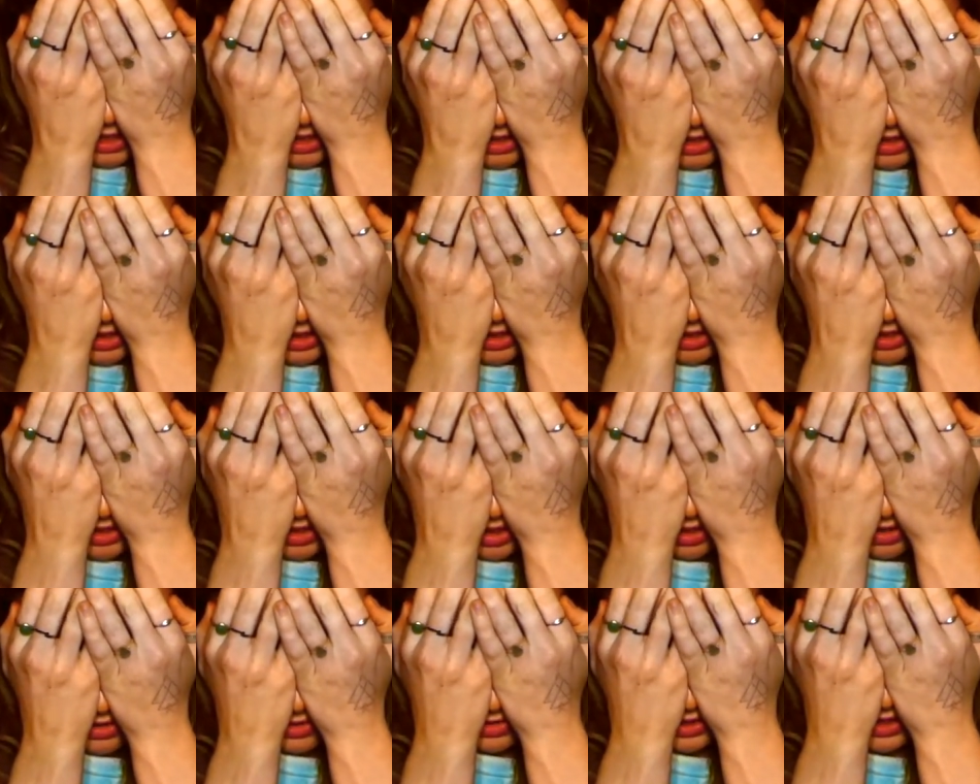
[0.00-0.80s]

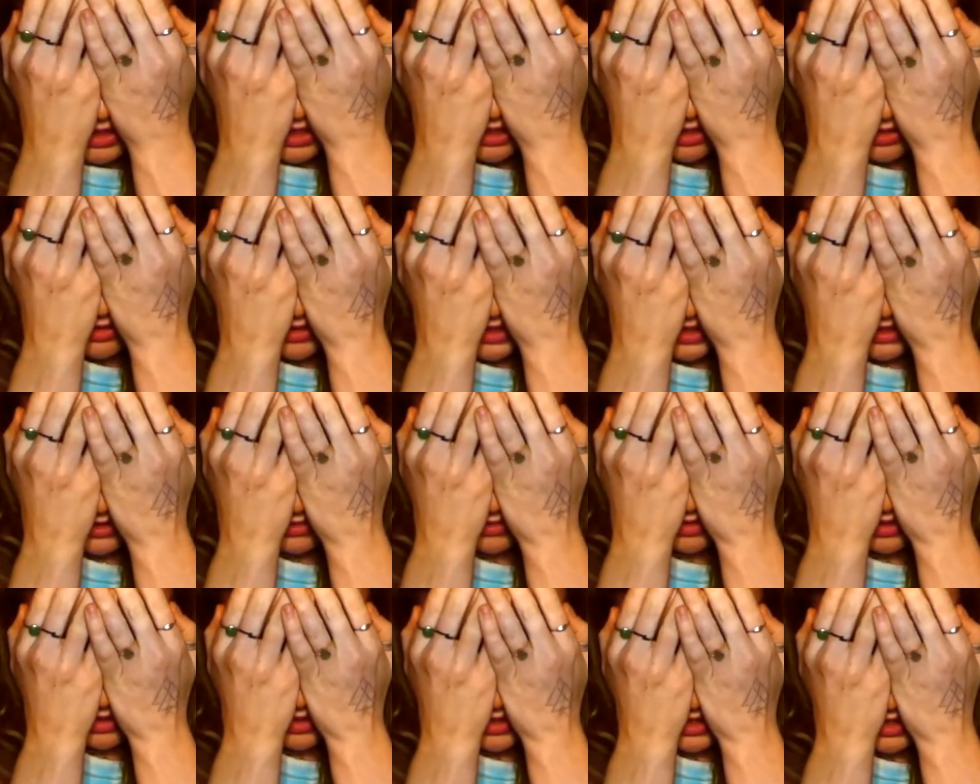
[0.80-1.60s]
so slowly
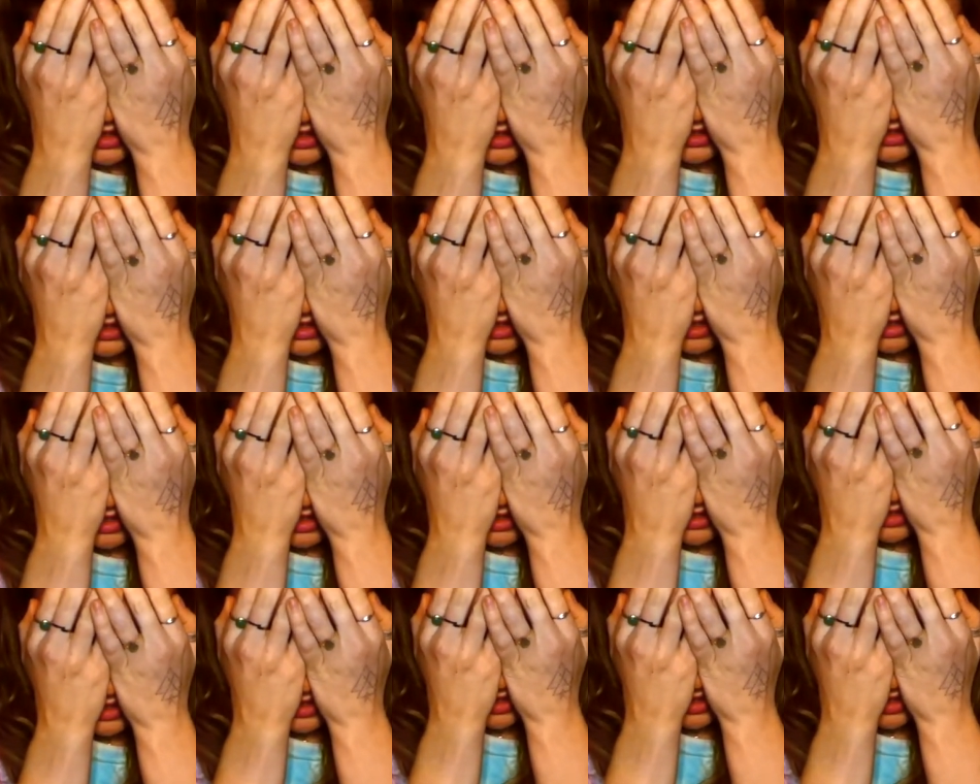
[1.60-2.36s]
you're going to start